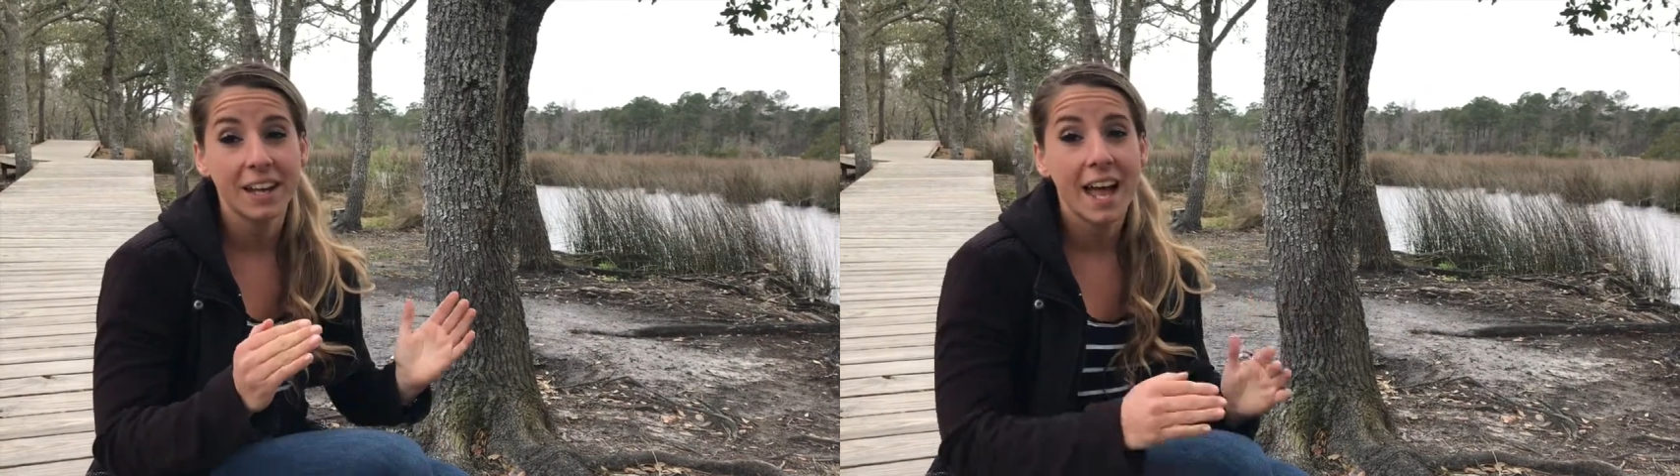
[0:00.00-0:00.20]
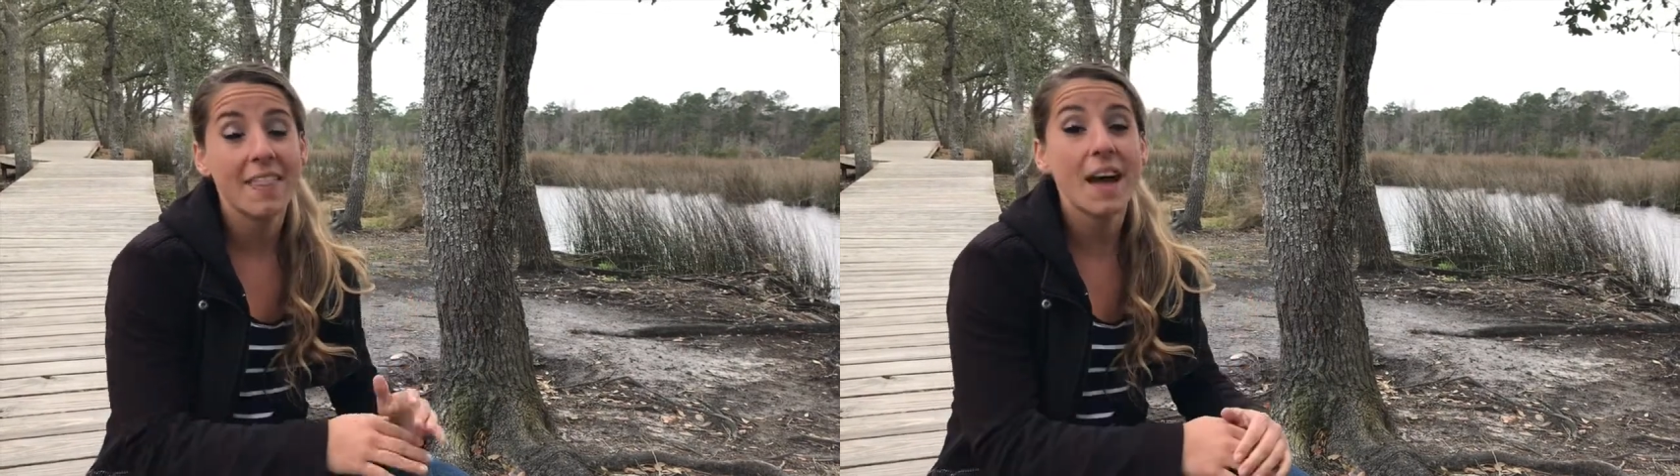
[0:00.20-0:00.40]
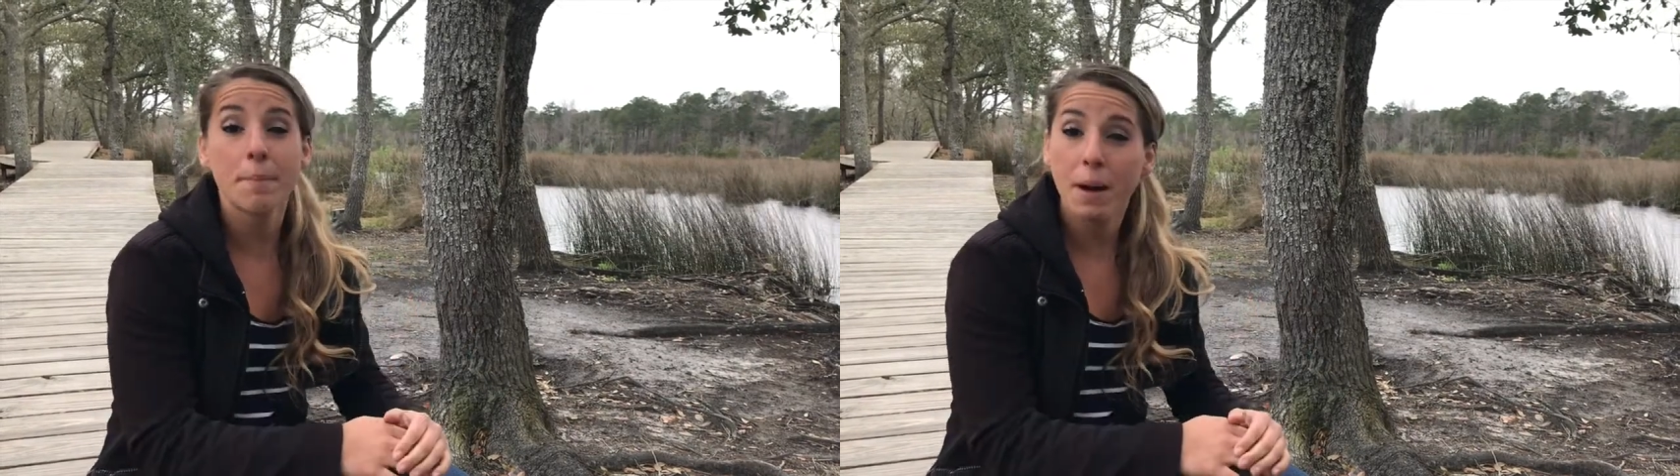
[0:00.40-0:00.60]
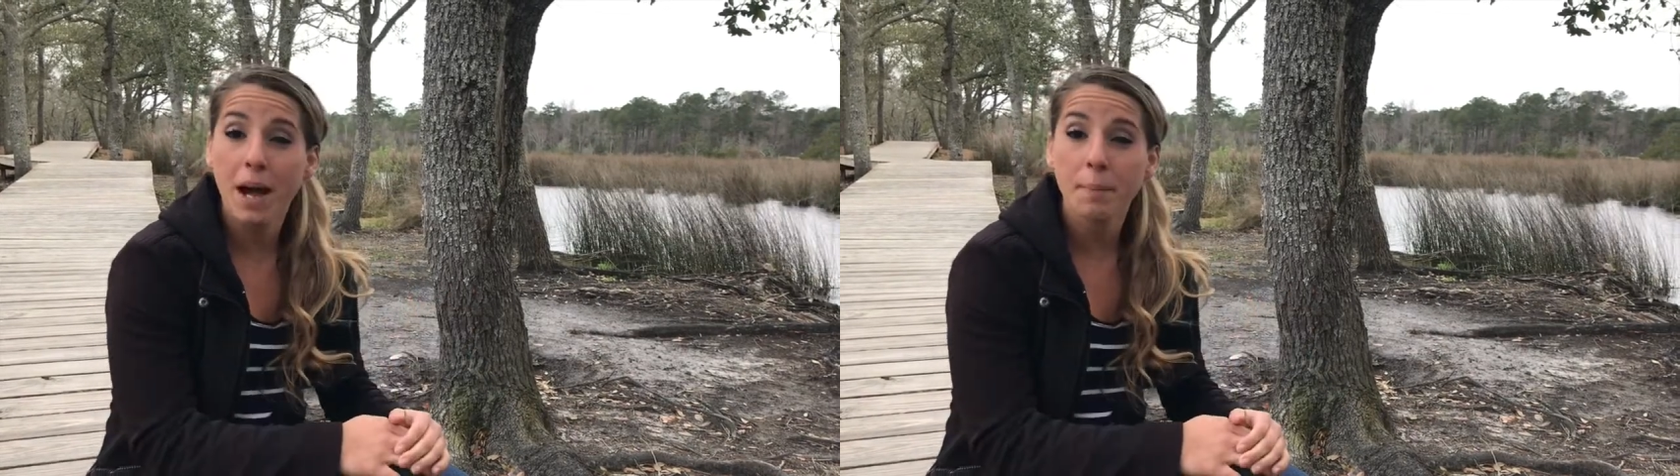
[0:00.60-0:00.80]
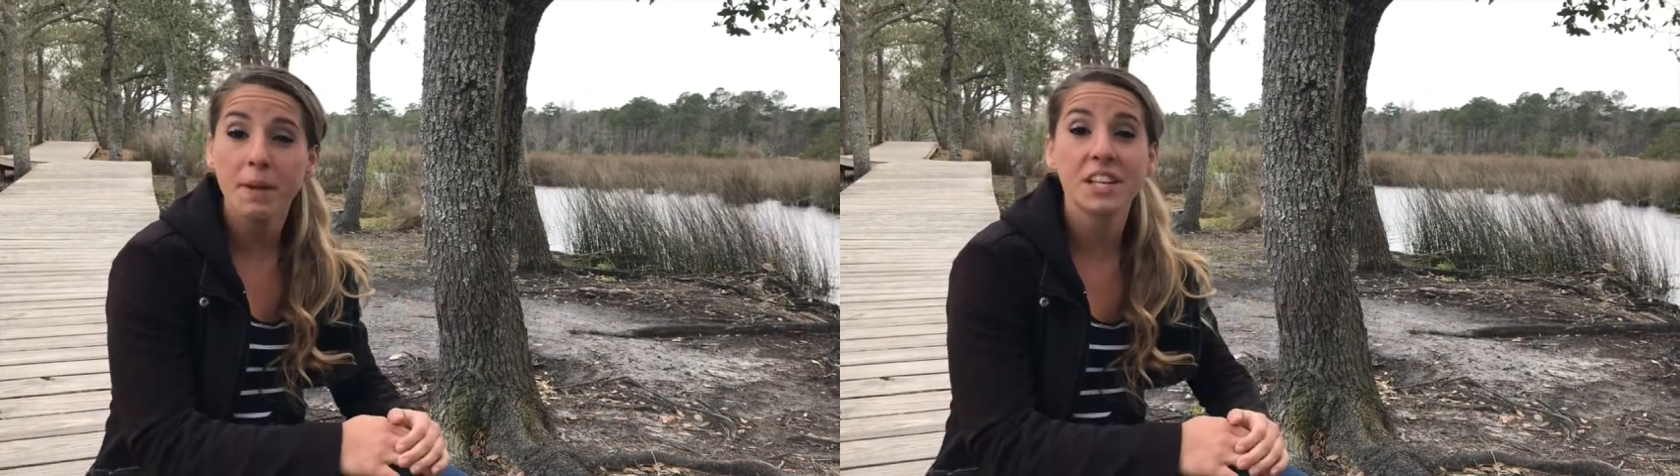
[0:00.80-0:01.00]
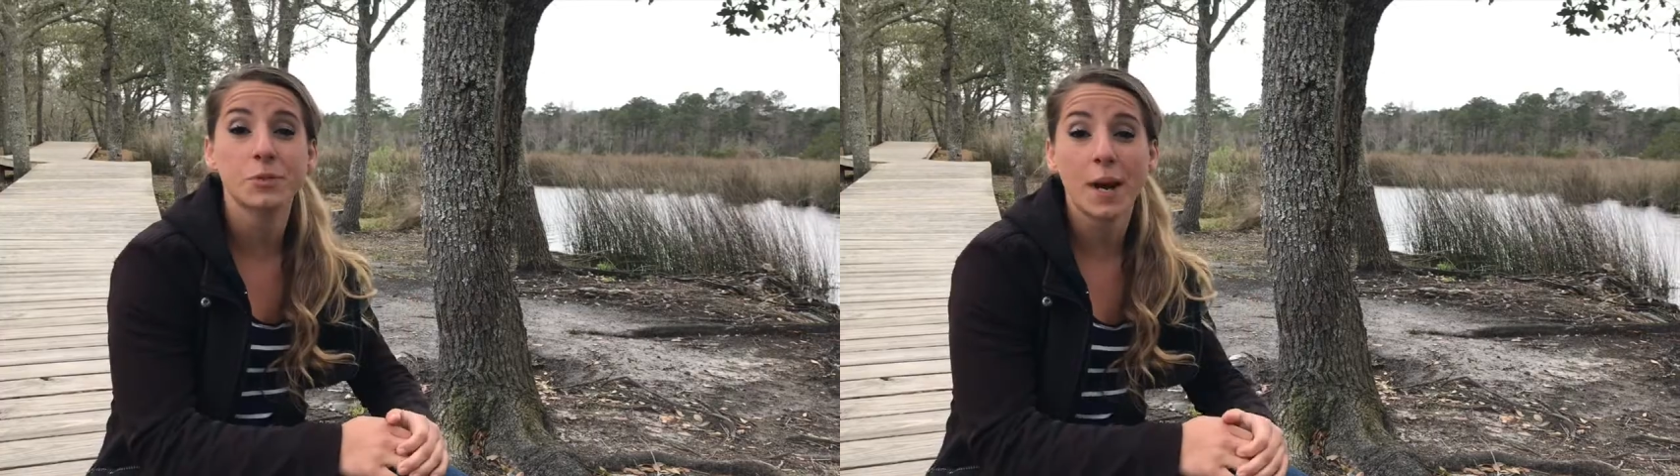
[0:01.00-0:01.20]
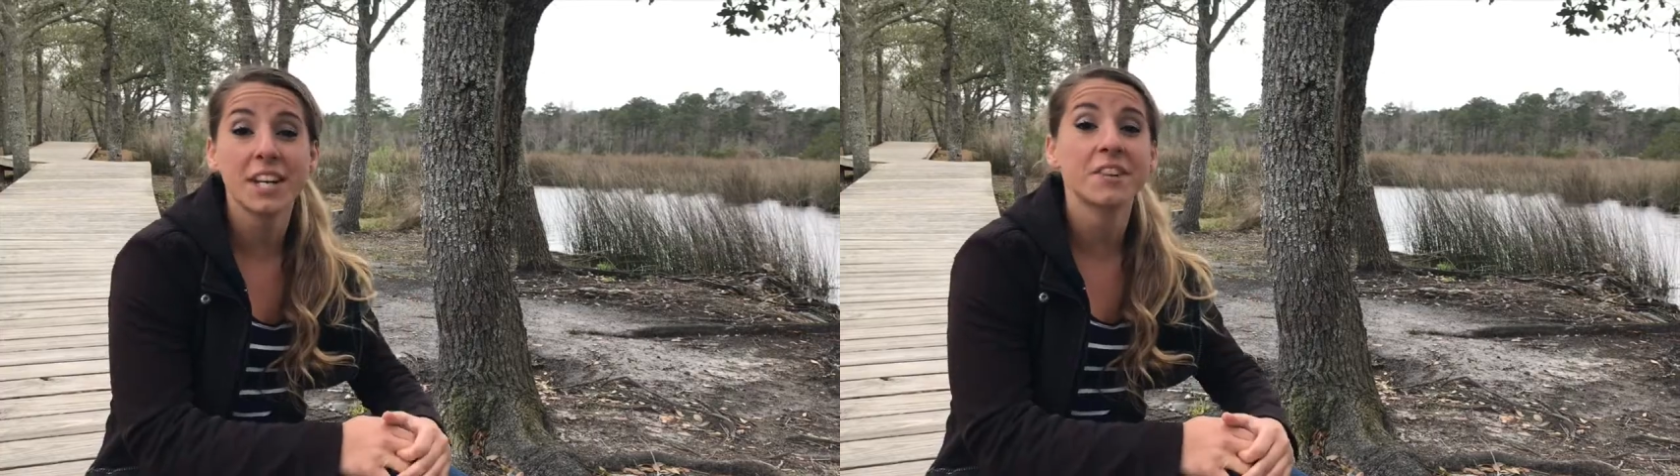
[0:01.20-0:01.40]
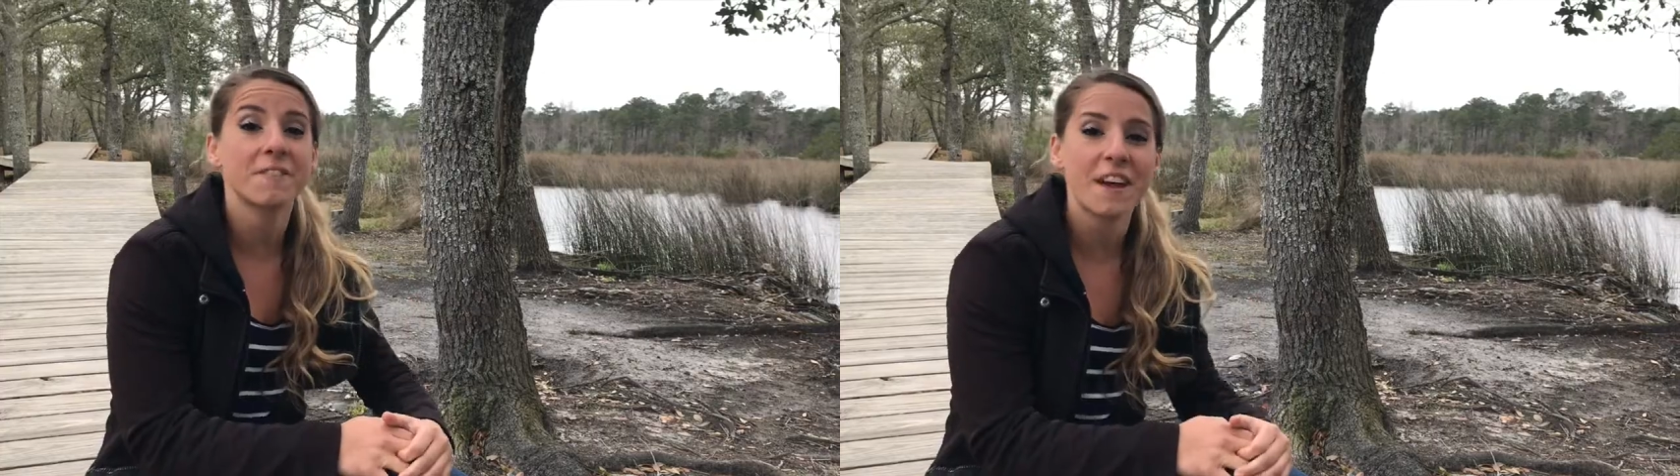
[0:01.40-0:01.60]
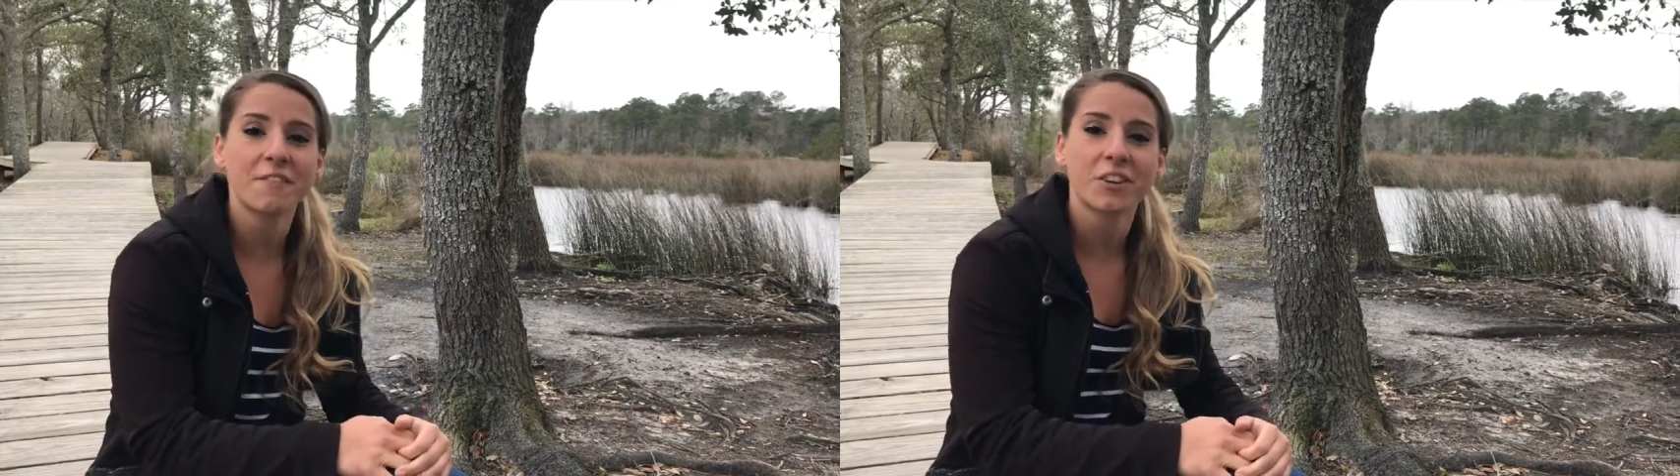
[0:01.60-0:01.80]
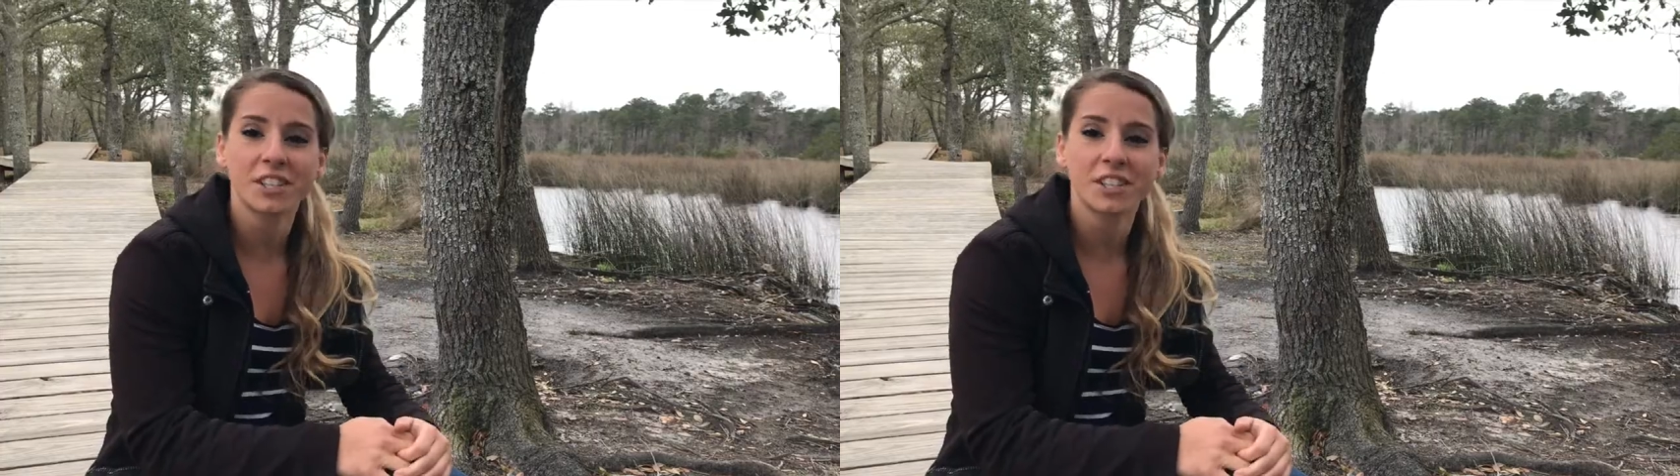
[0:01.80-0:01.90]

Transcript: and that pup is ready to fend for